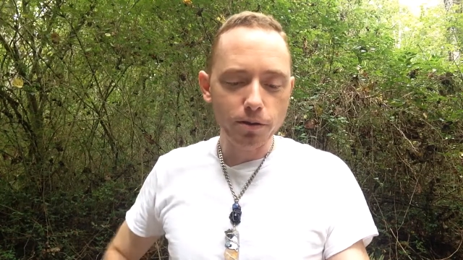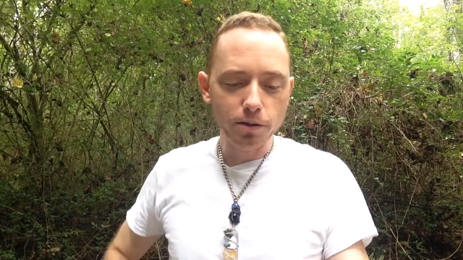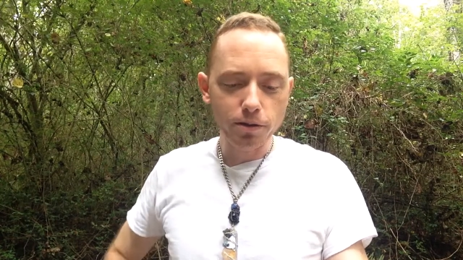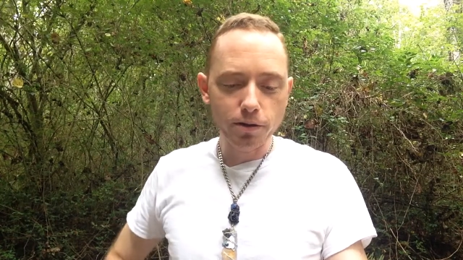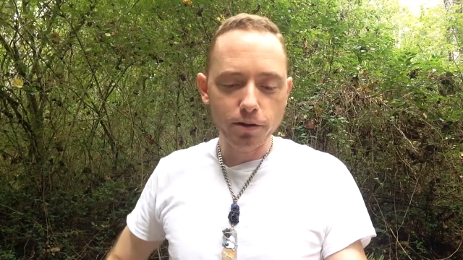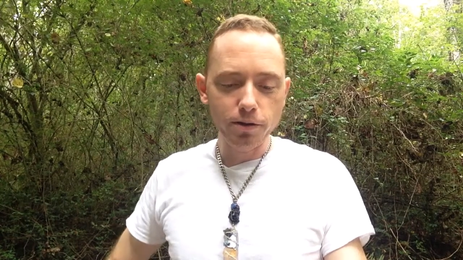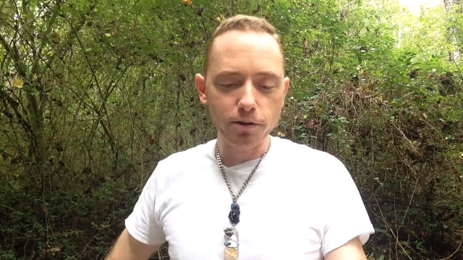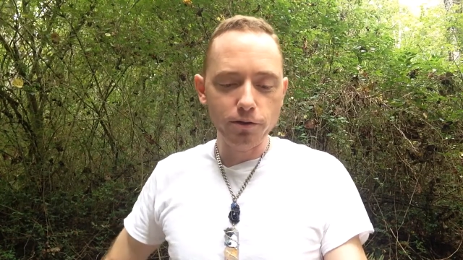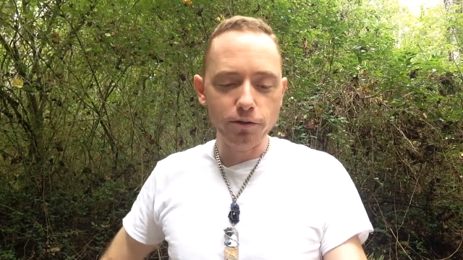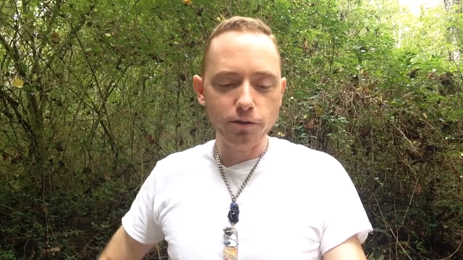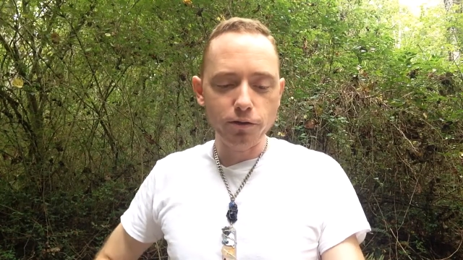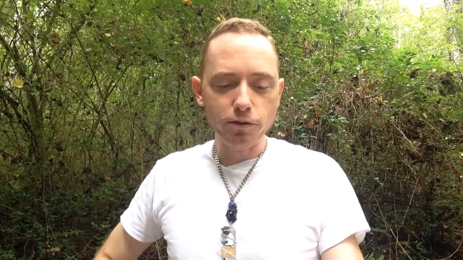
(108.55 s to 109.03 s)

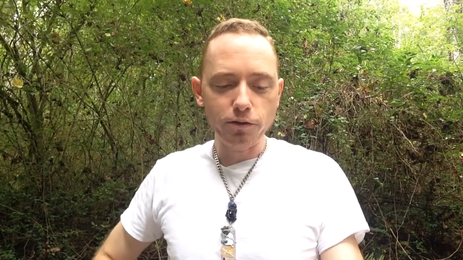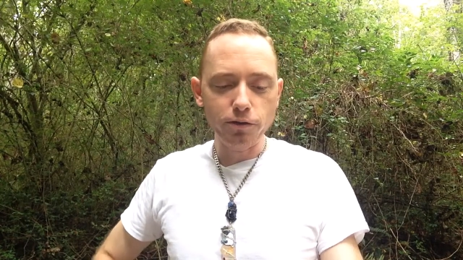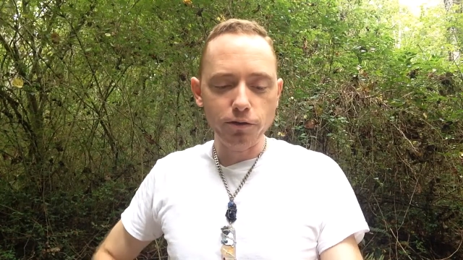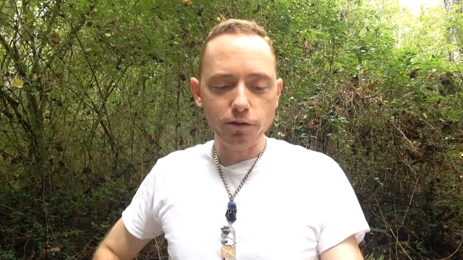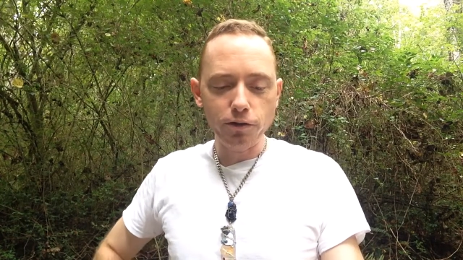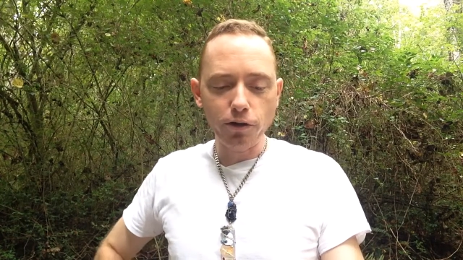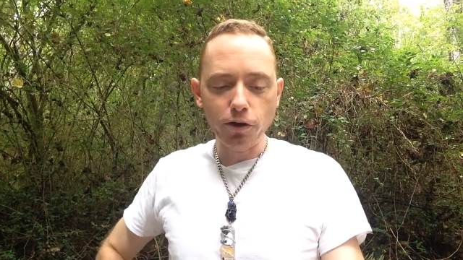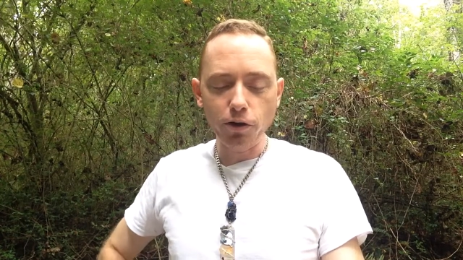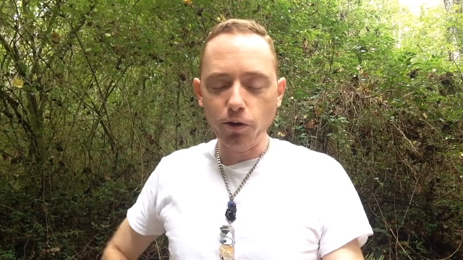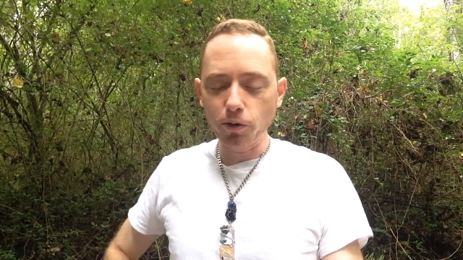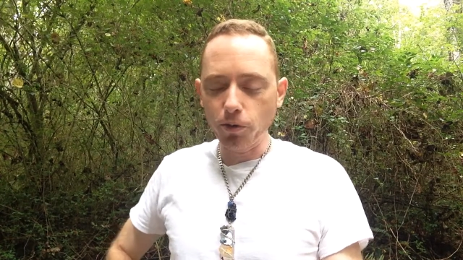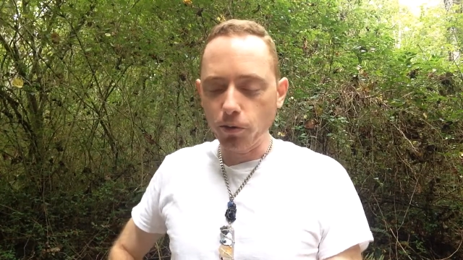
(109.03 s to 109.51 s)
this
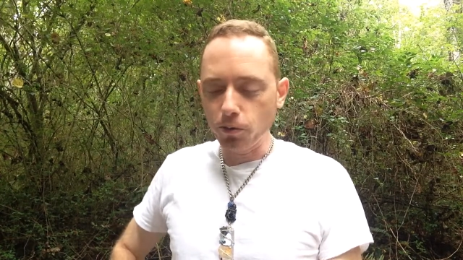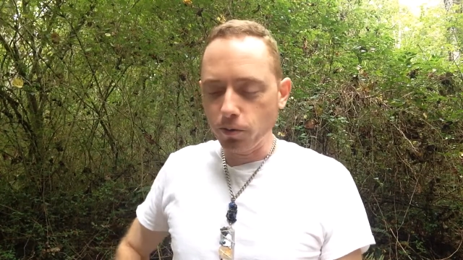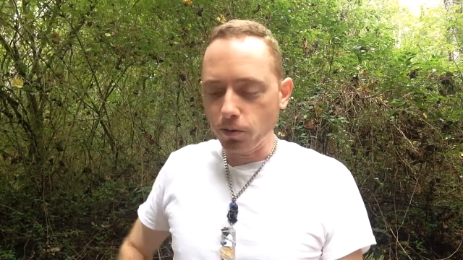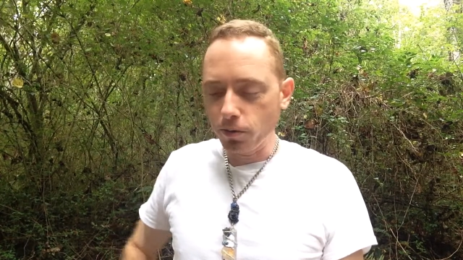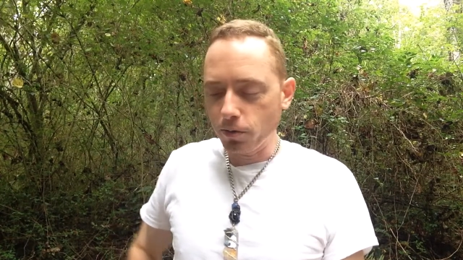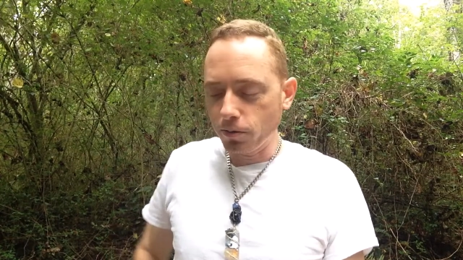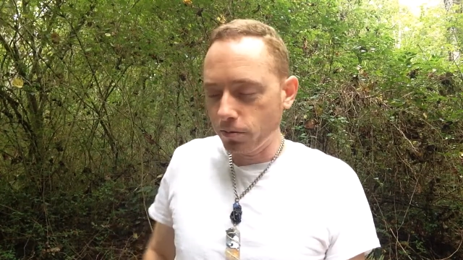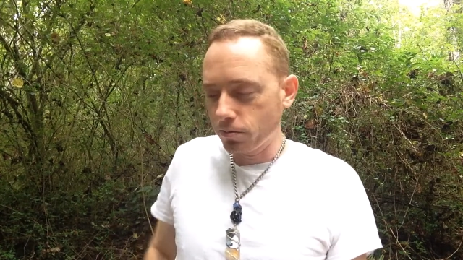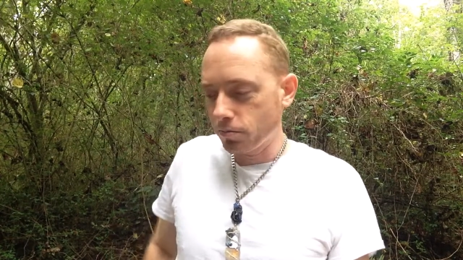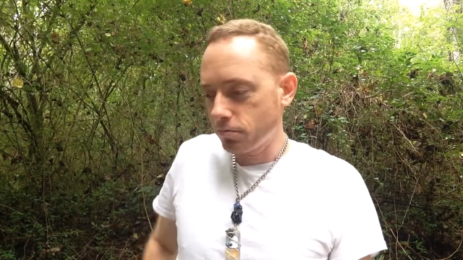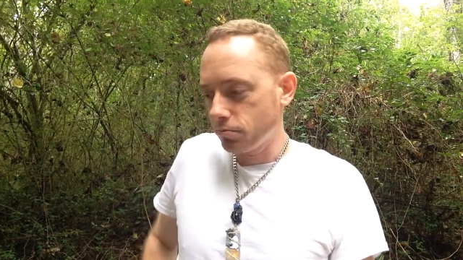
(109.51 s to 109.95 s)
stone,